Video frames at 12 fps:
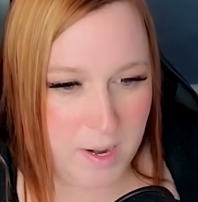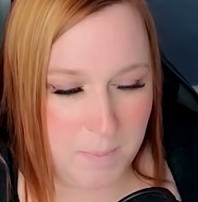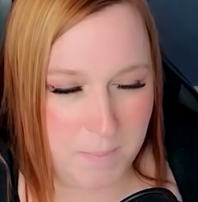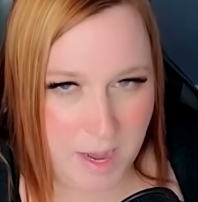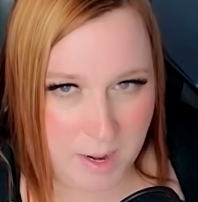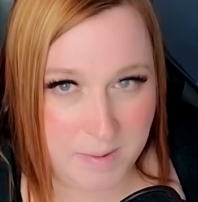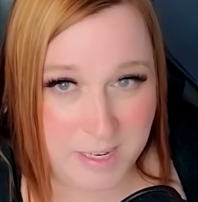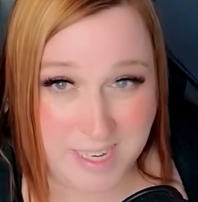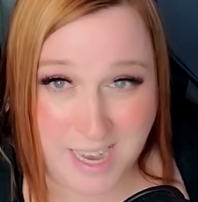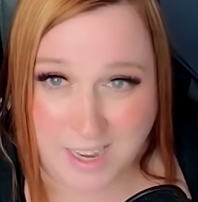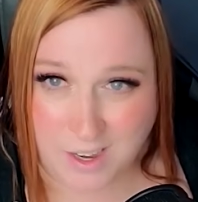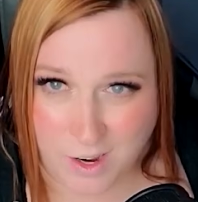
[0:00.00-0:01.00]
on a bottom
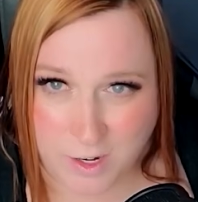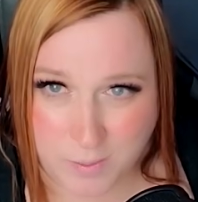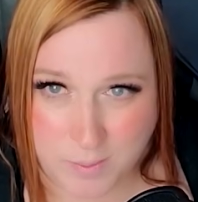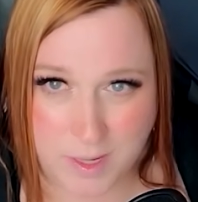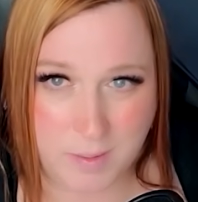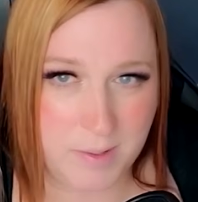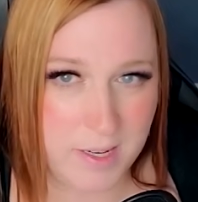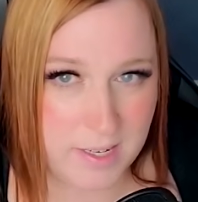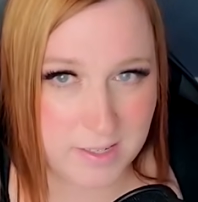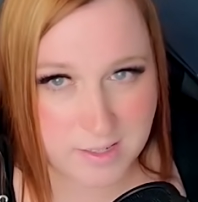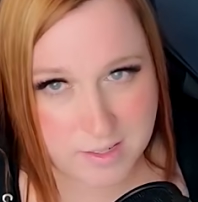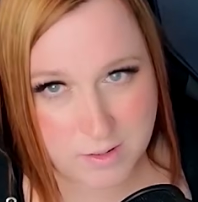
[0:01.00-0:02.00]
attack on your Blink
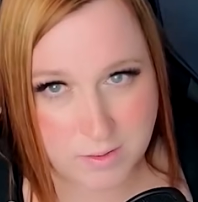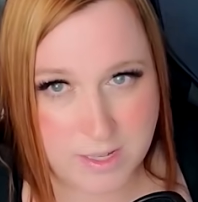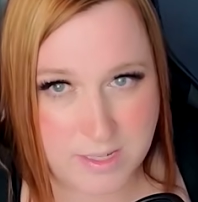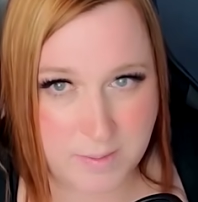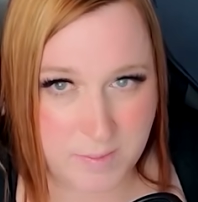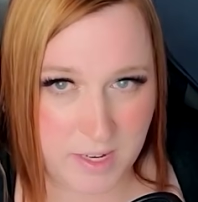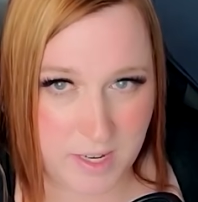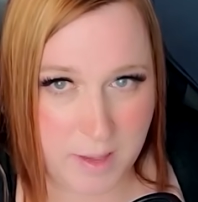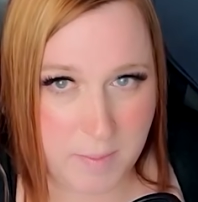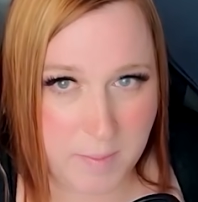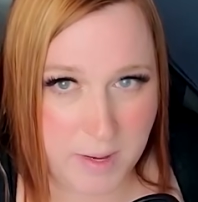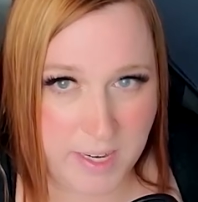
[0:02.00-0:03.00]
Blade, so that's something to
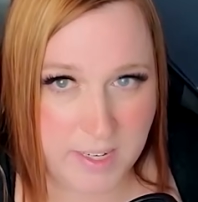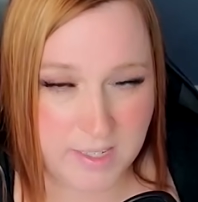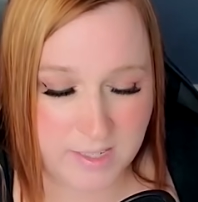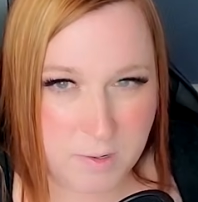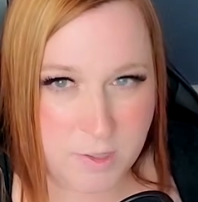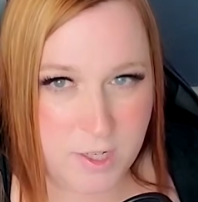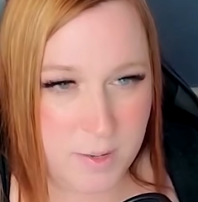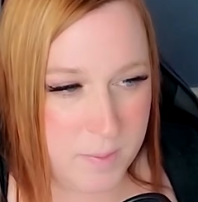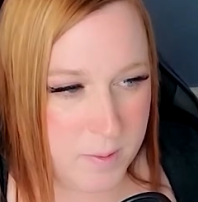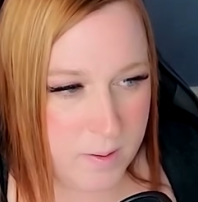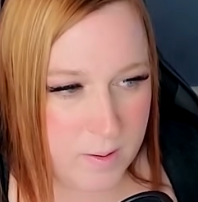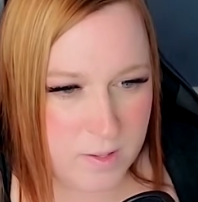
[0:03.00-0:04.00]
keep in mind. Bone
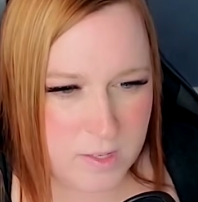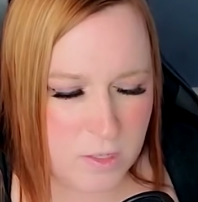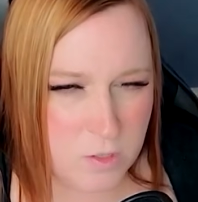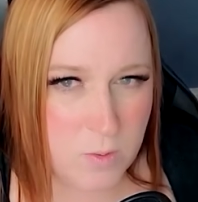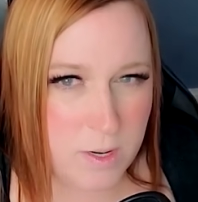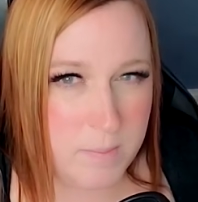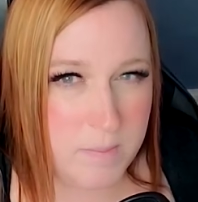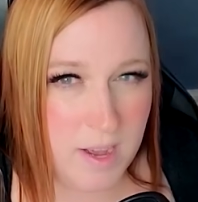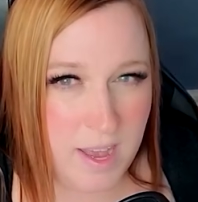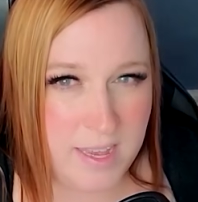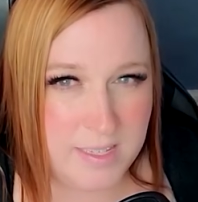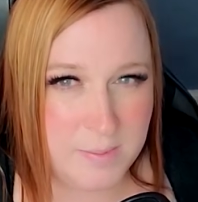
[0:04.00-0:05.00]
Shaper, this is one I'm
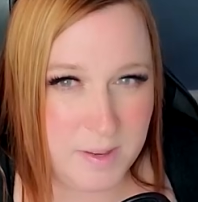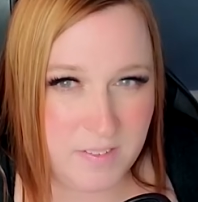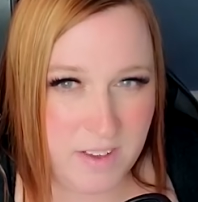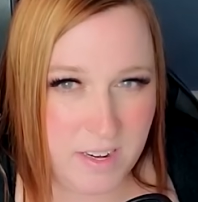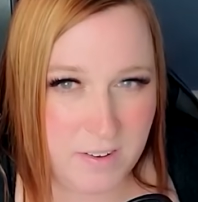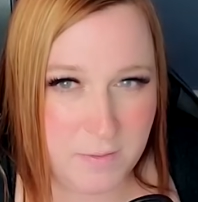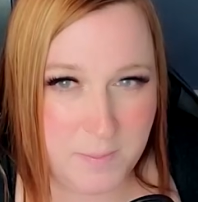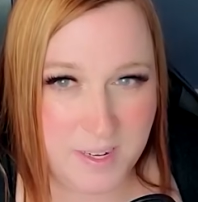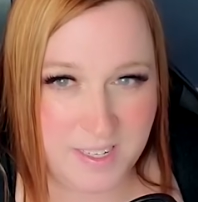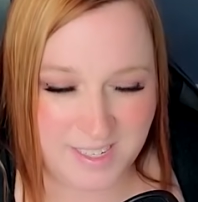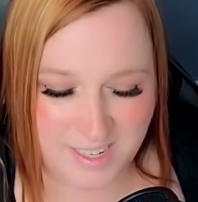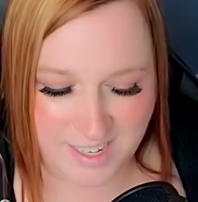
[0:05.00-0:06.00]
not as a big fan of,
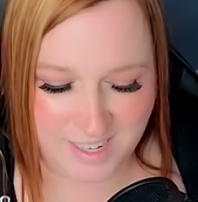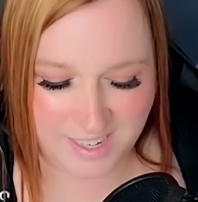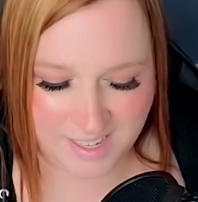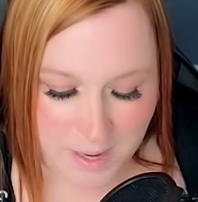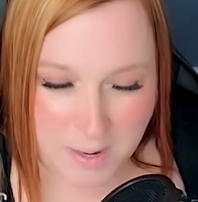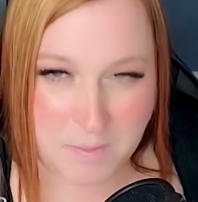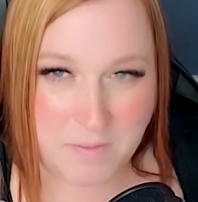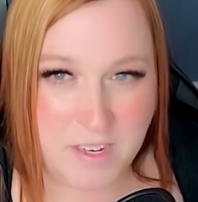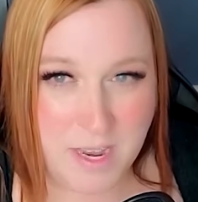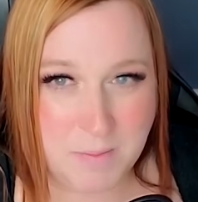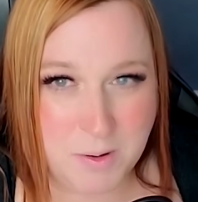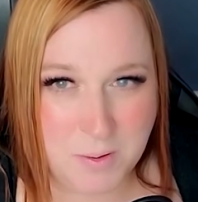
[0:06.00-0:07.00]
but the bottom of
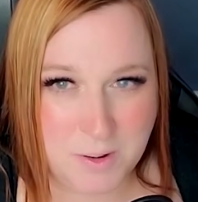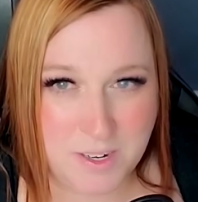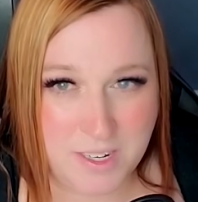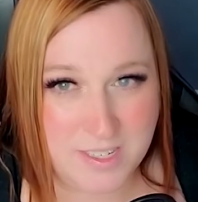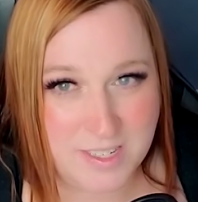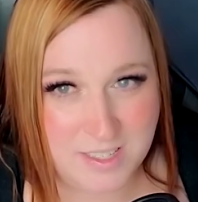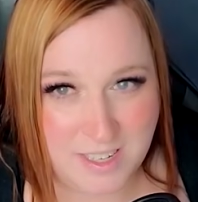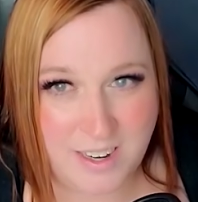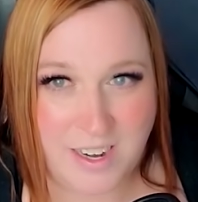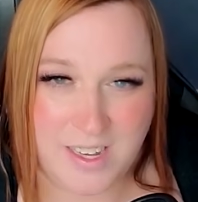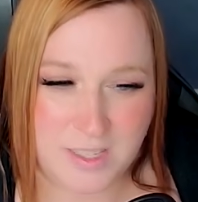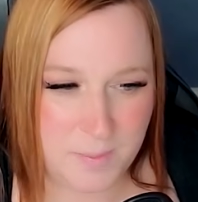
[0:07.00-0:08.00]
Damned Horde is
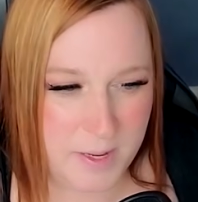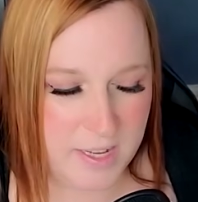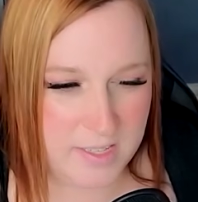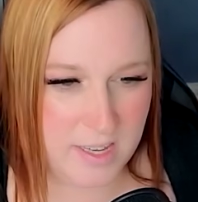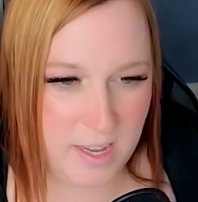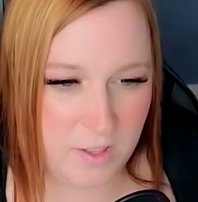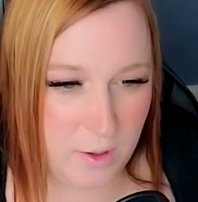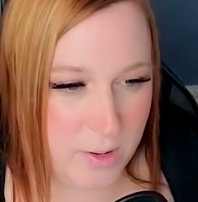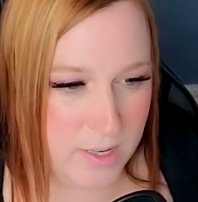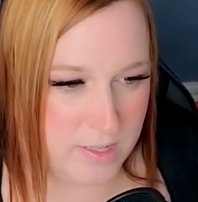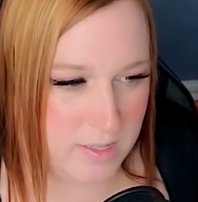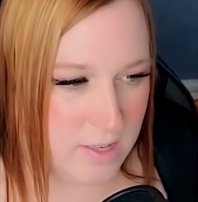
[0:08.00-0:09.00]
hilarious because although
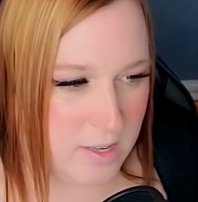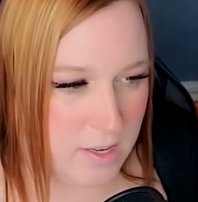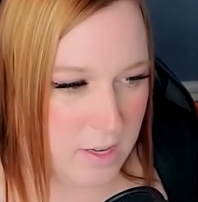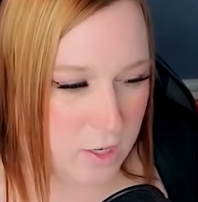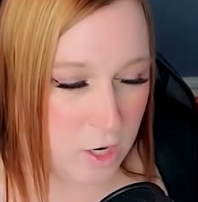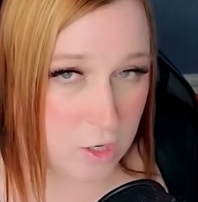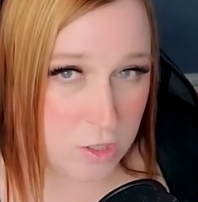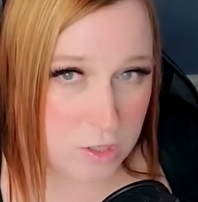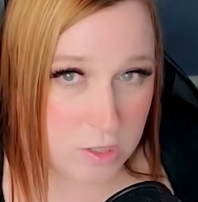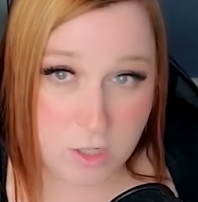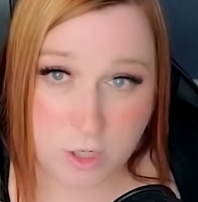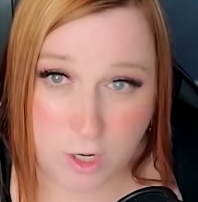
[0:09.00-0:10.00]
it is
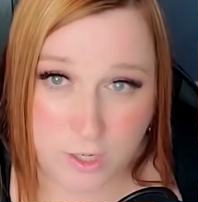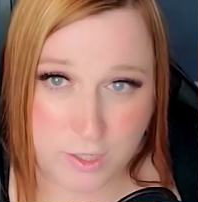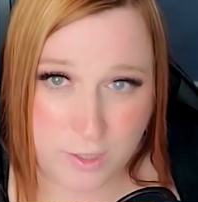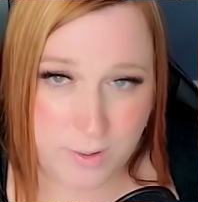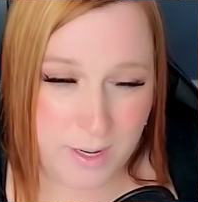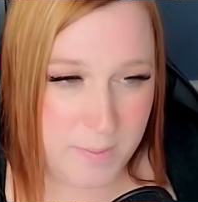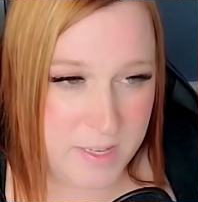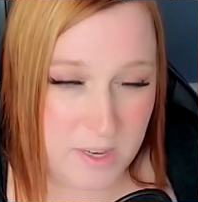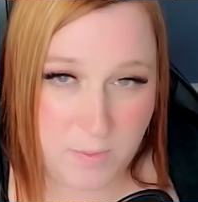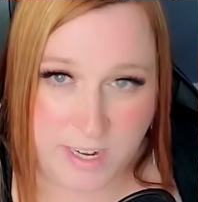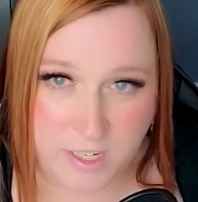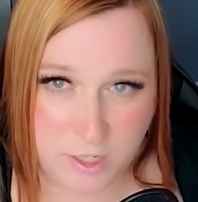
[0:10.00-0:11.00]
Curse, target 2 enemies
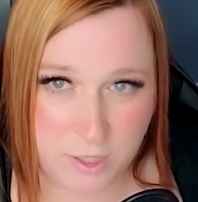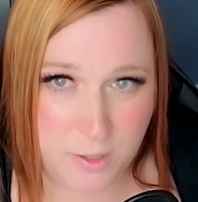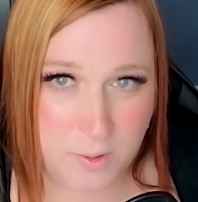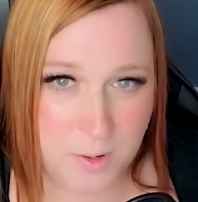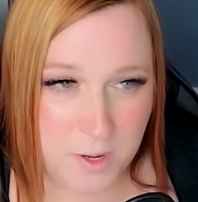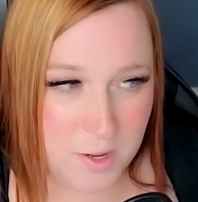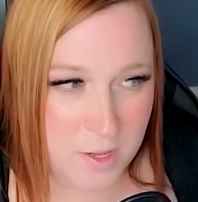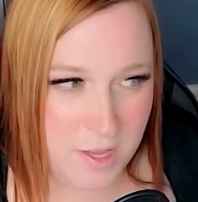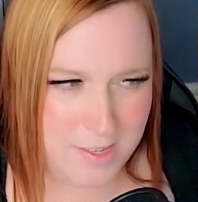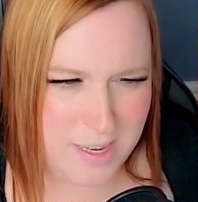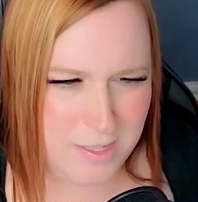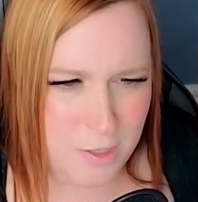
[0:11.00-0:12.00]
at range 2,
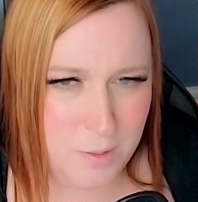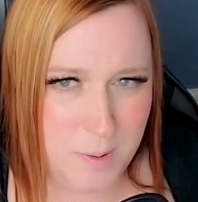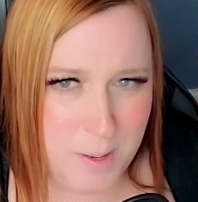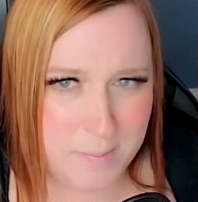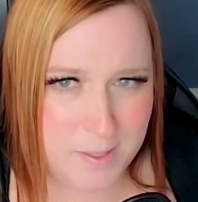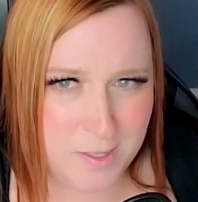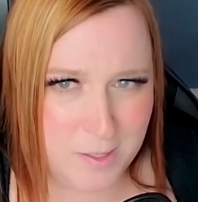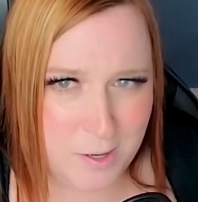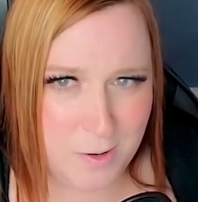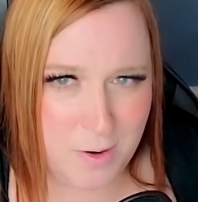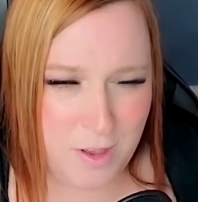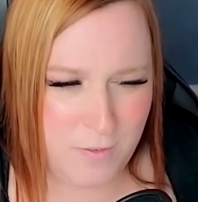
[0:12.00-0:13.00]
it's got 2 pips,
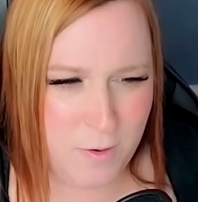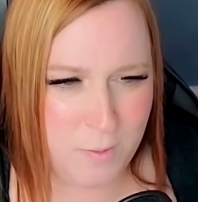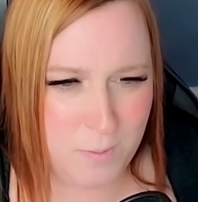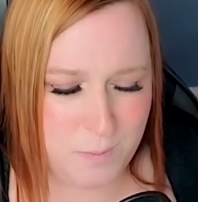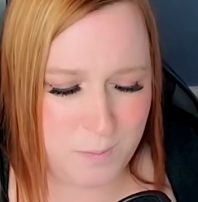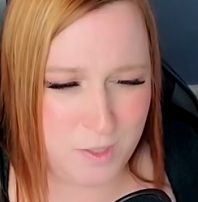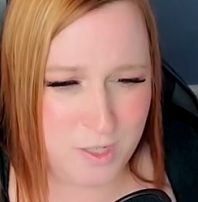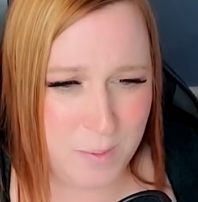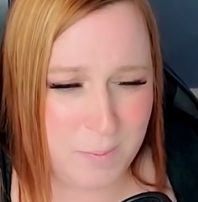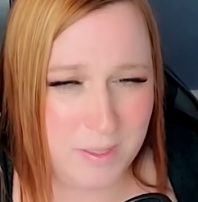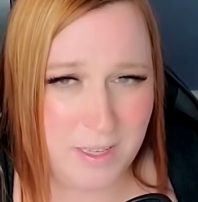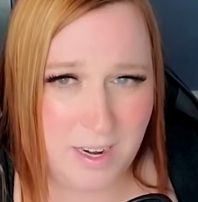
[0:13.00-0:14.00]
so if you
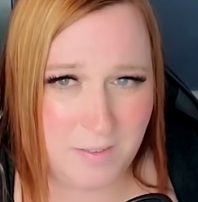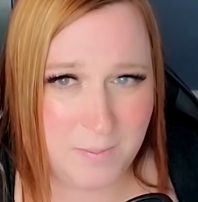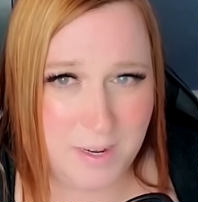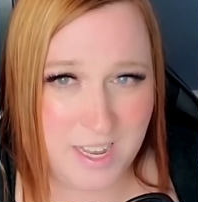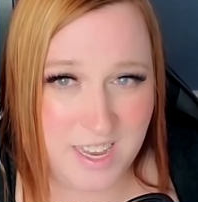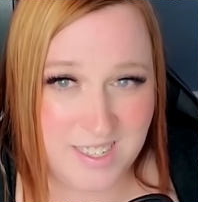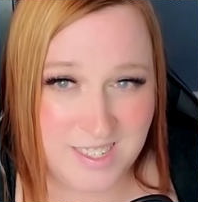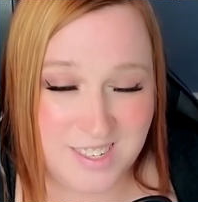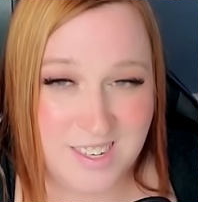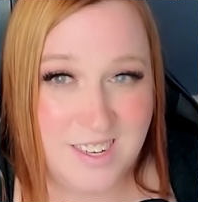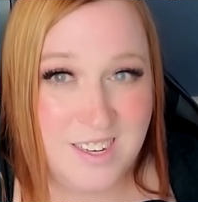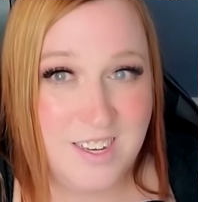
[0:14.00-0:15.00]
dump a lot of money, it's